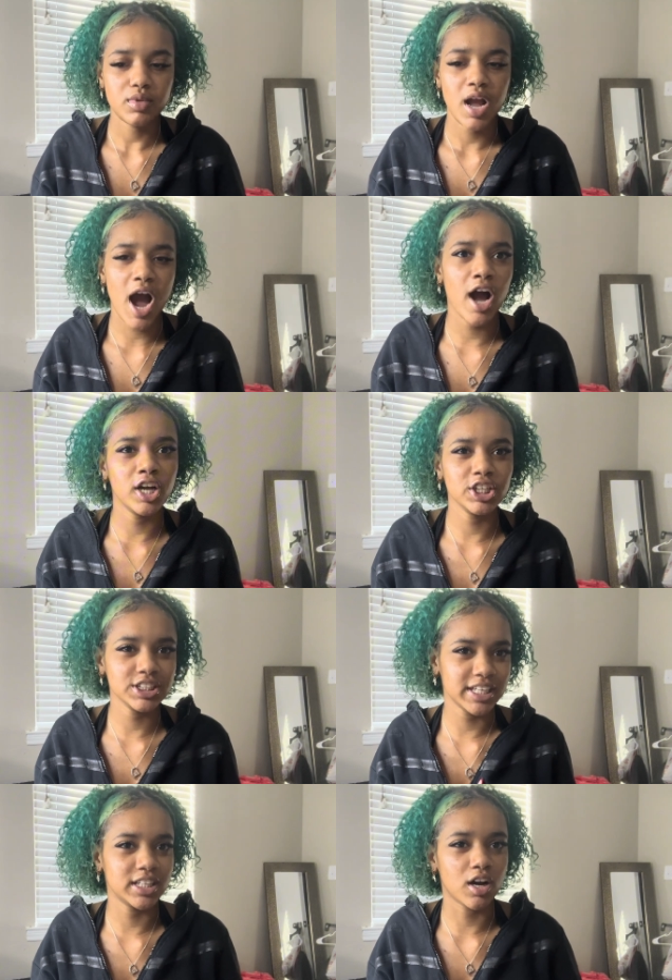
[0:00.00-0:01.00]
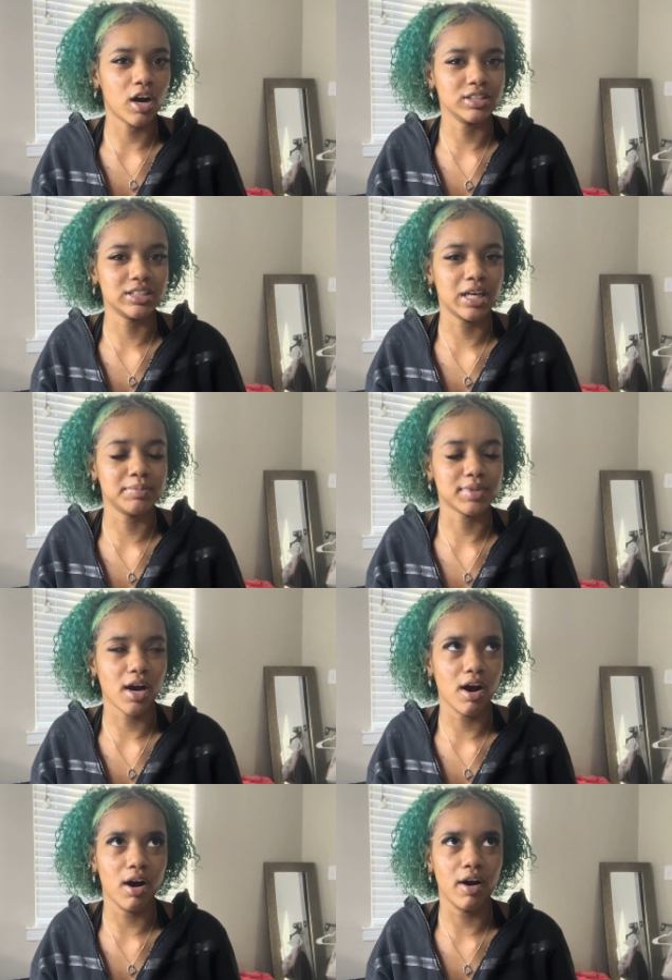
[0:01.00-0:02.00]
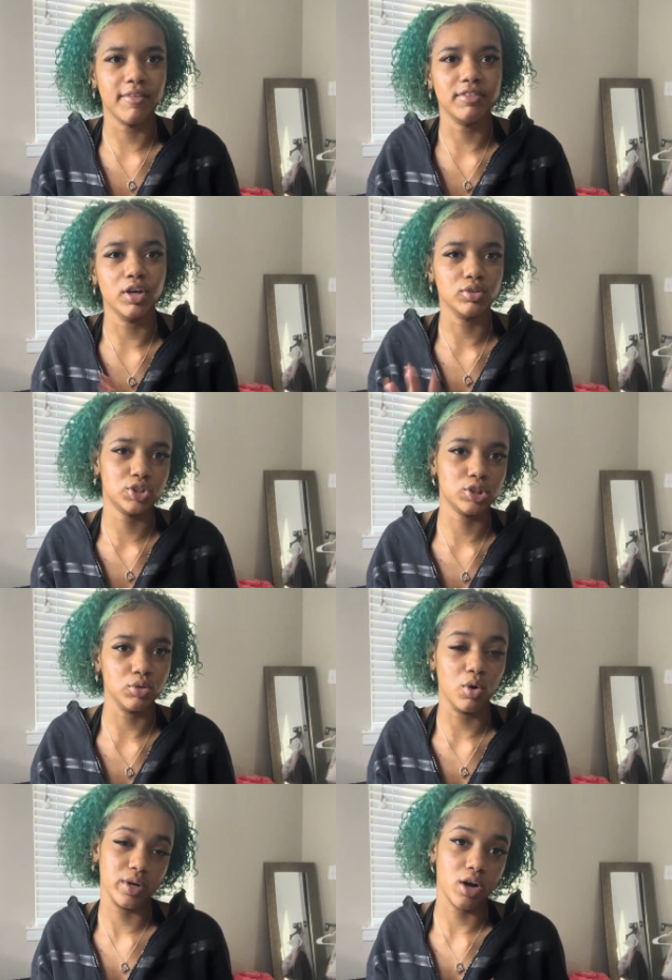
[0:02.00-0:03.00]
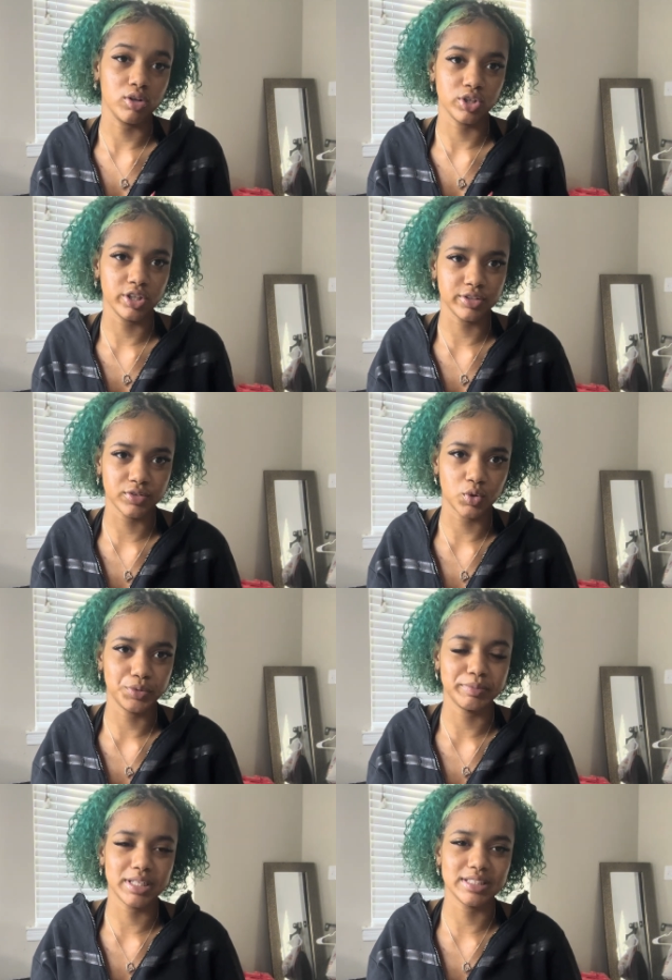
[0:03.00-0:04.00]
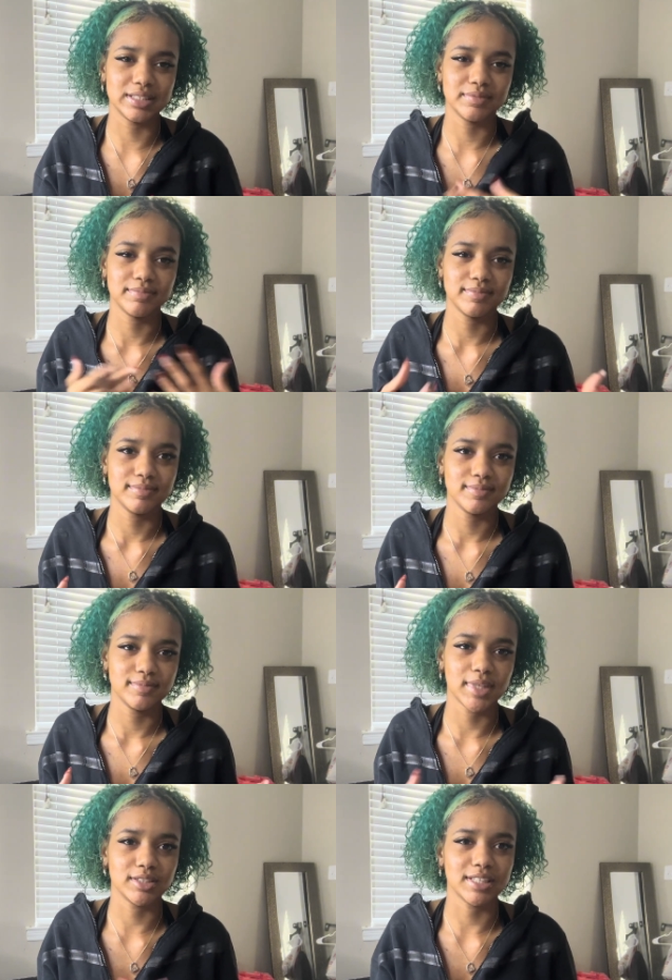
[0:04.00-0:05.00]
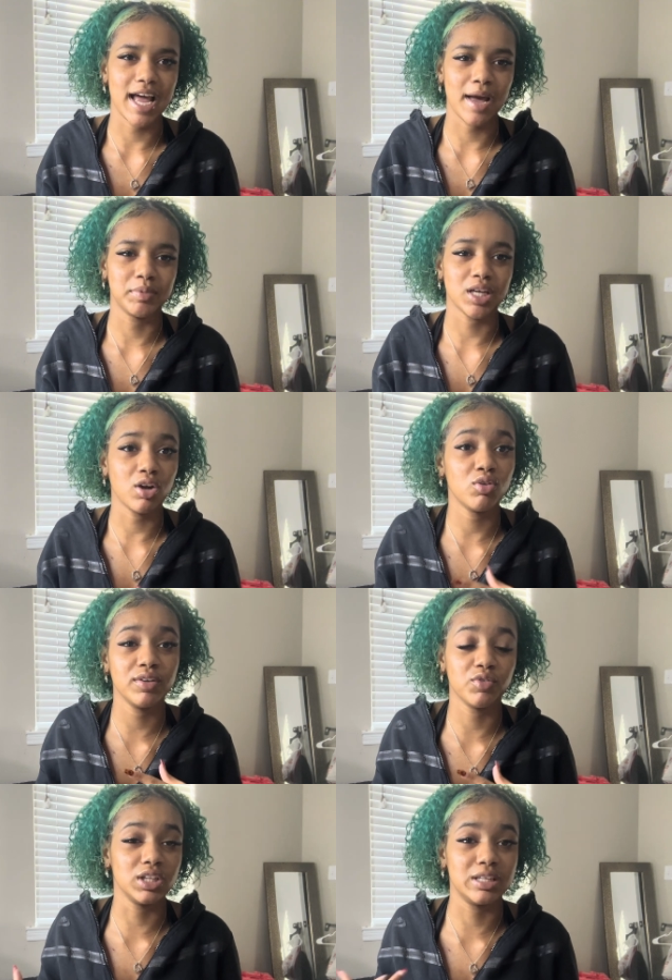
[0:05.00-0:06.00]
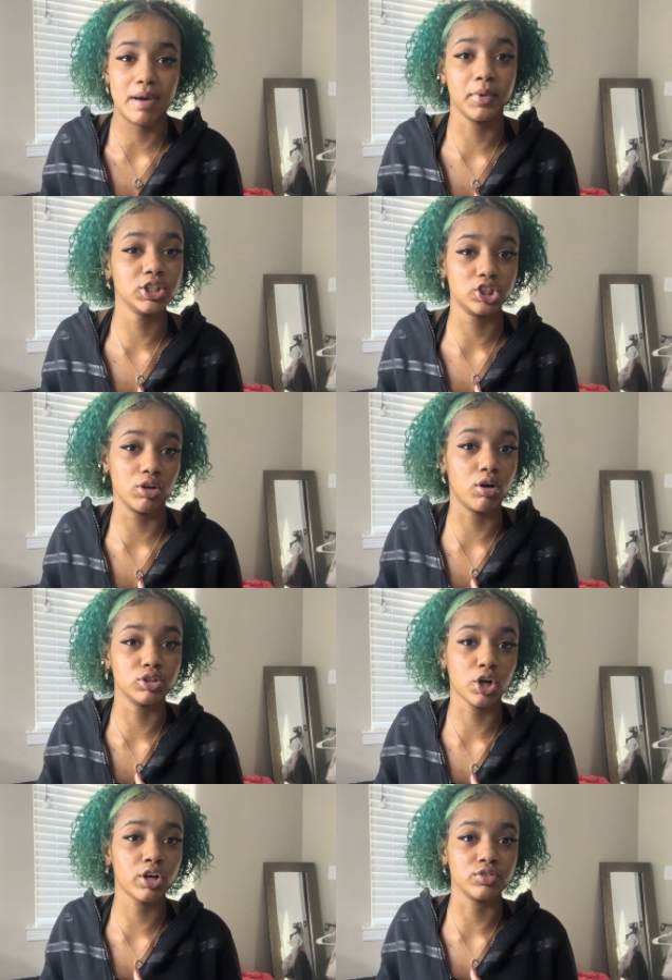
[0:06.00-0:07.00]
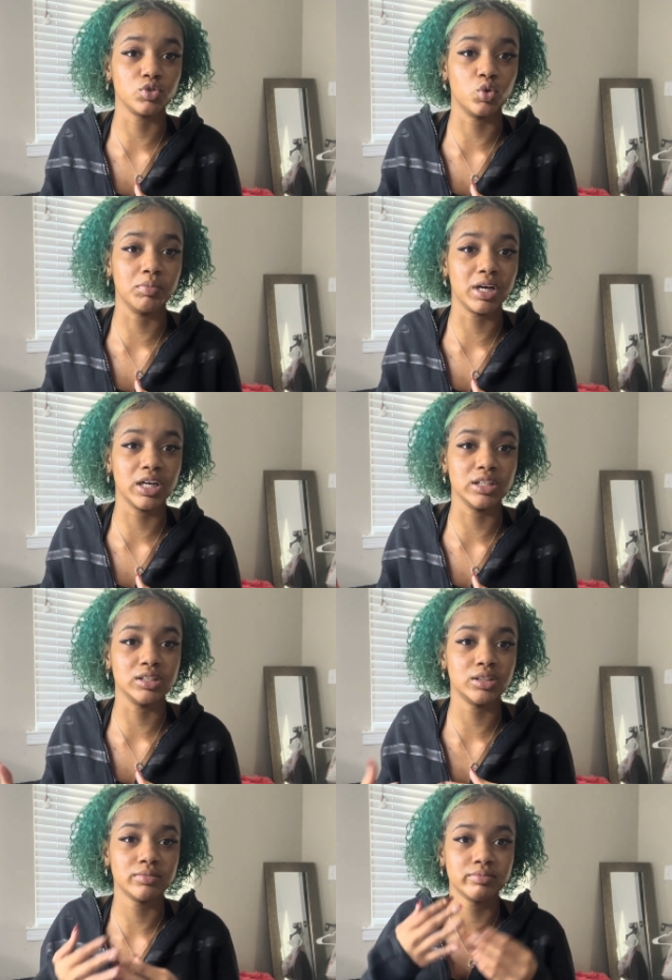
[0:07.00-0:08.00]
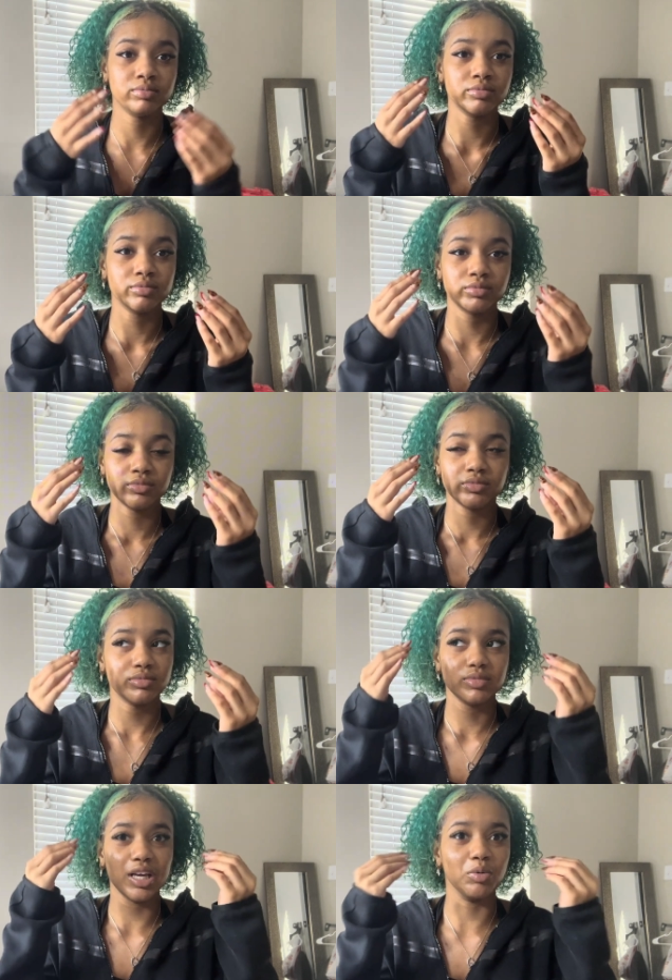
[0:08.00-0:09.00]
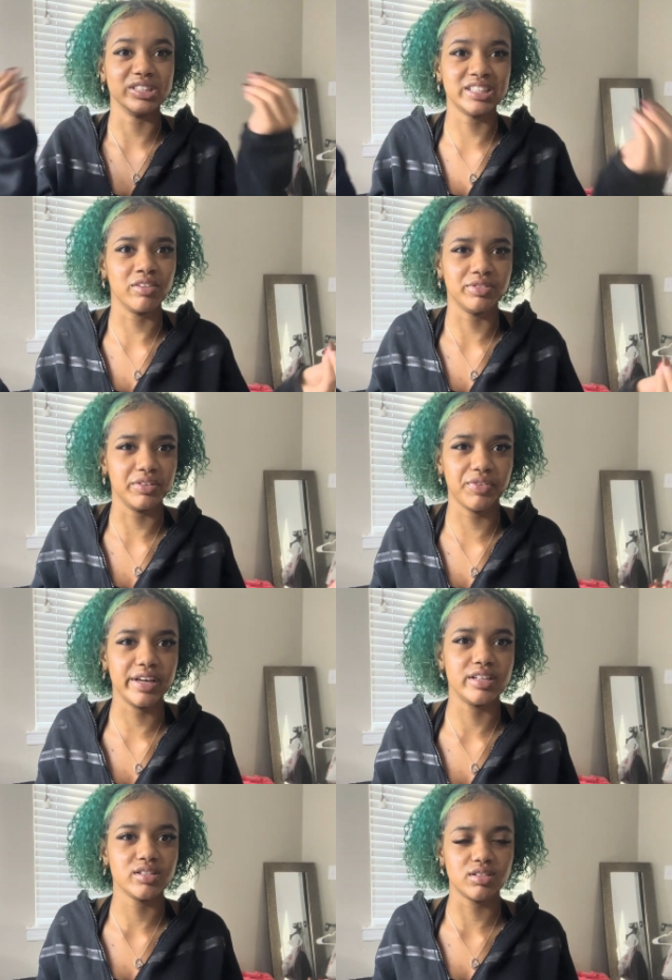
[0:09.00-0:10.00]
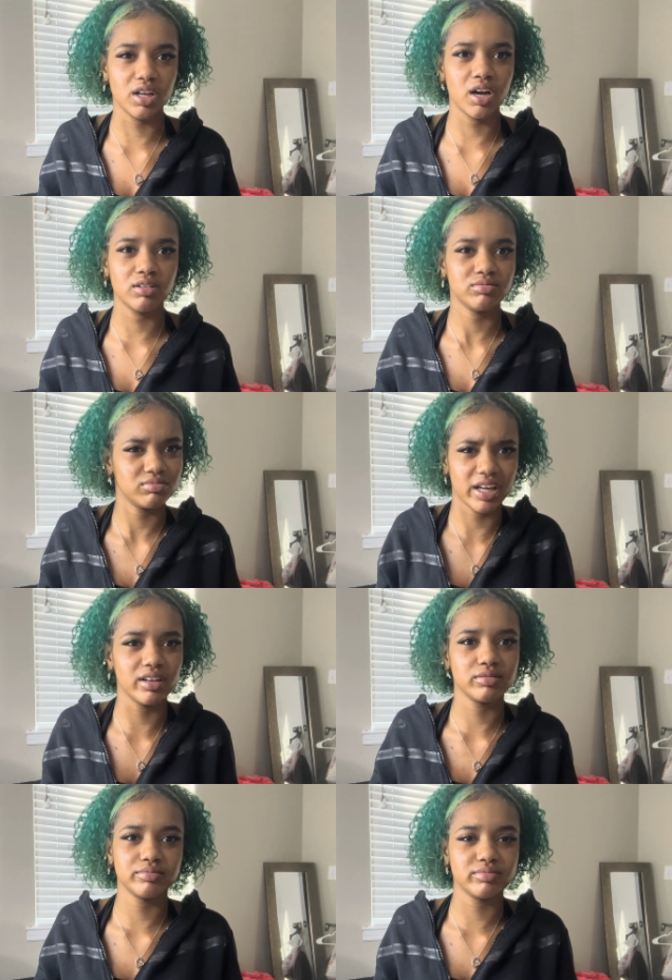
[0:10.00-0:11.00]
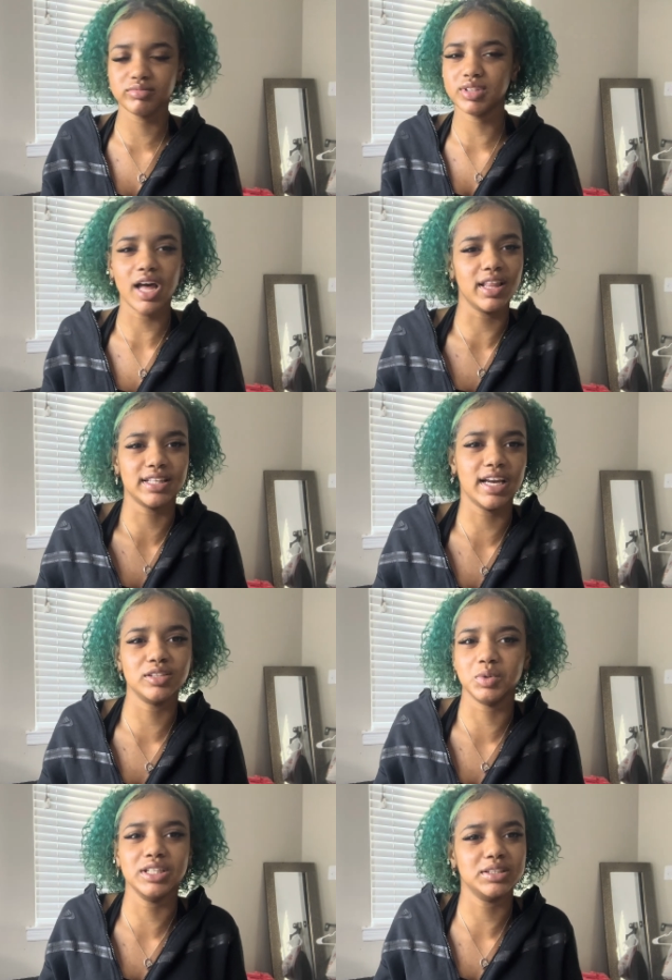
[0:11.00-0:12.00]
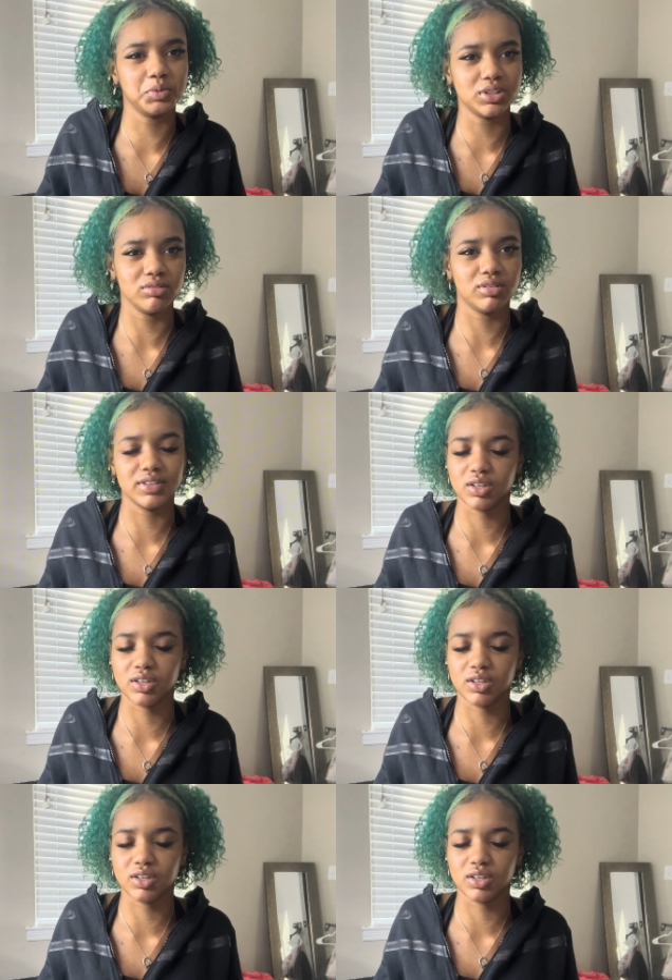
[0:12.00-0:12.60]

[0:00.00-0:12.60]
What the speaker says: I understand the concept of those two going to alternative school, because that's what that happens. I don't even really think my brother should go to alternative school, because it was self-defense, you know? Like that is what it is. It was self-defense.